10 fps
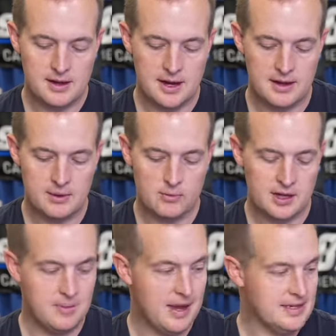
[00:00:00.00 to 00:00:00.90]
And the
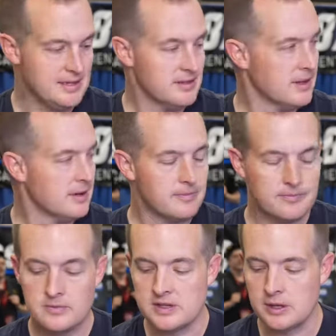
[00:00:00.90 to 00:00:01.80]
rookie bases yep. are
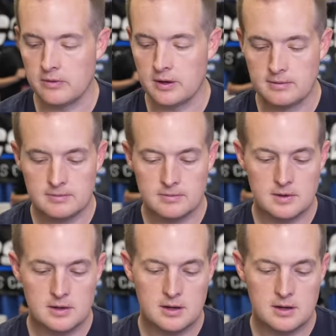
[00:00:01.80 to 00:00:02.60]
silver. Yep.